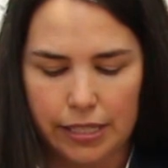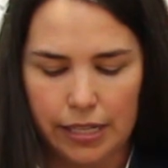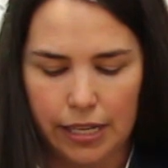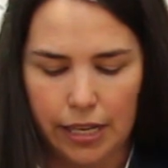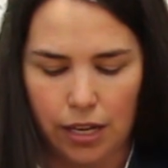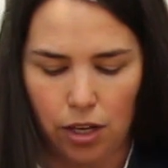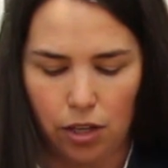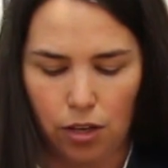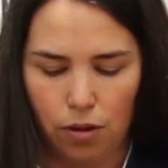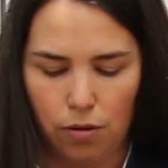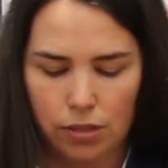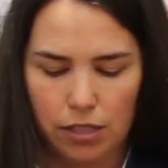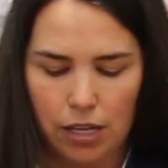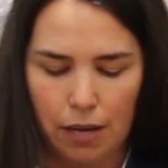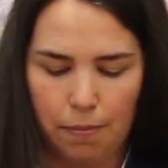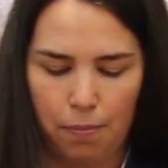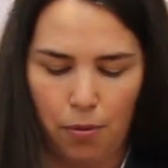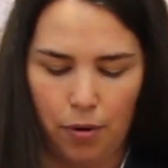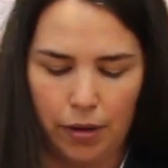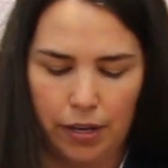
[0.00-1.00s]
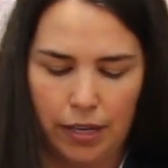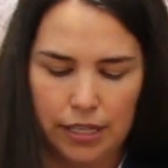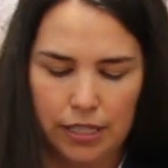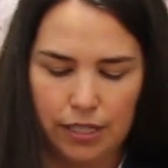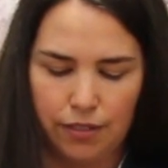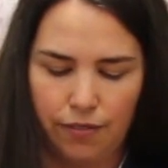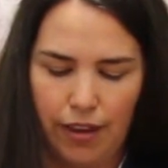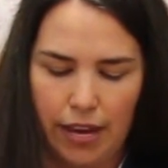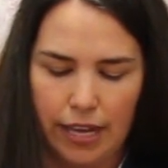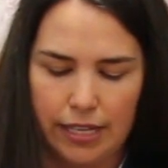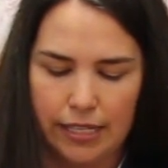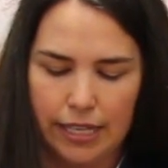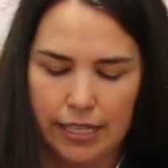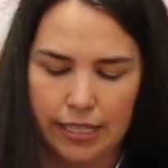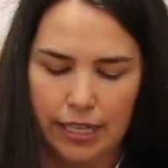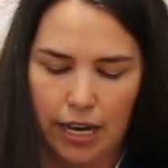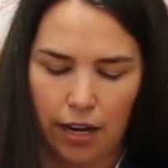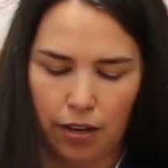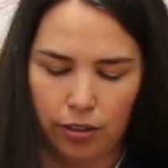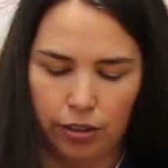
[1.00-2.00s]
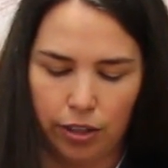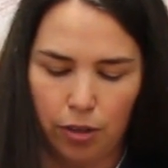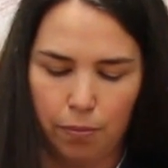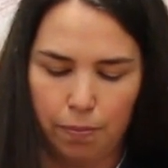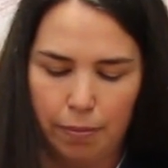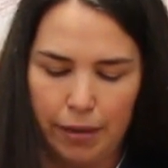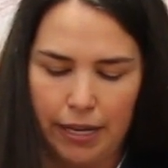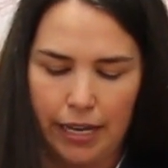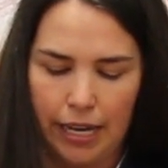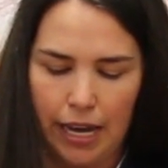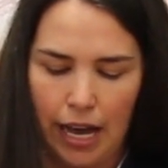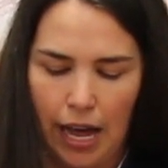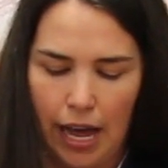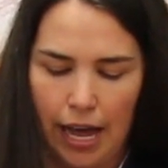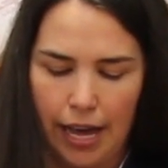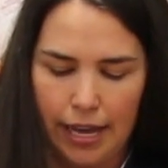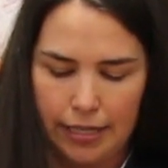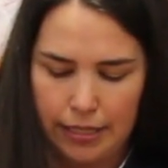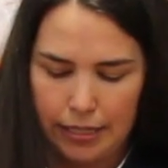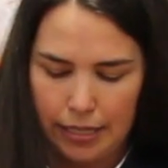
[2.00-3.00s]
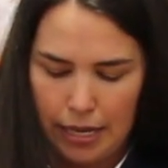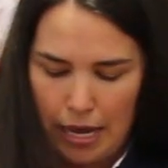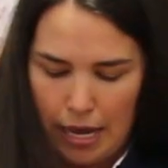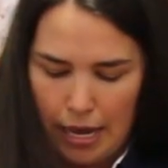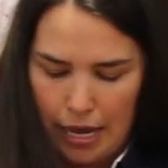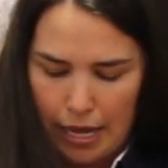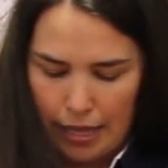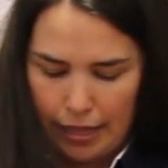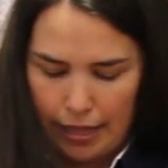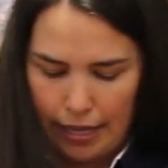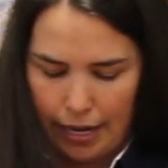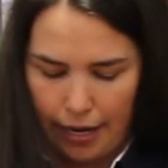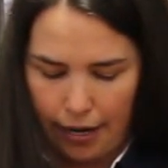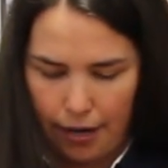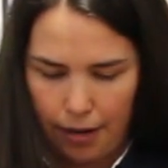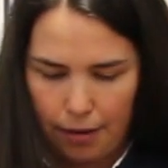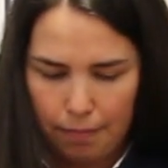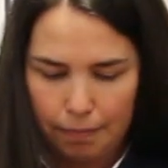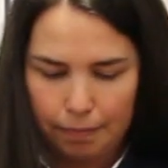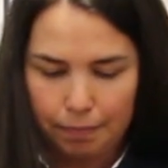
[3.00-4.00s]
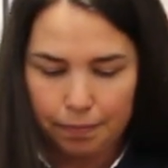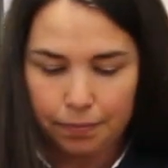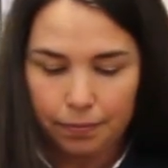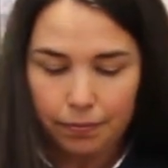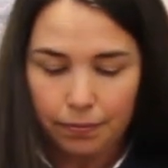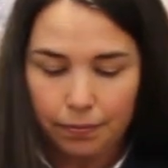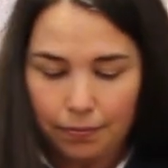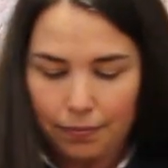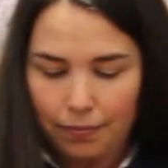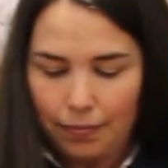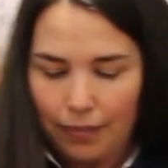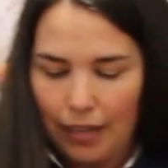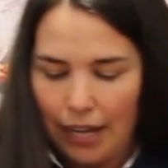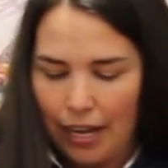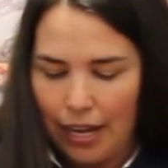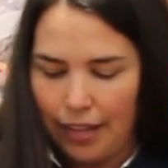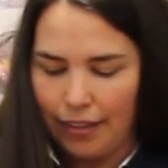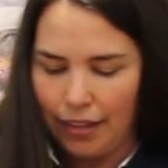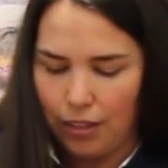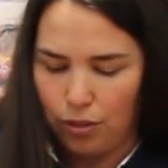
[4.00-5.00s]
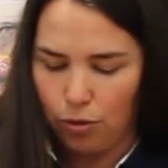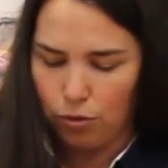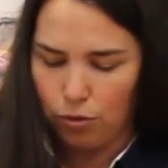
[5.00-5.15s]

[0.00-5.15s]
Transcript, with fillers: see a close-up on his face. He's got our little beady eyes there. And then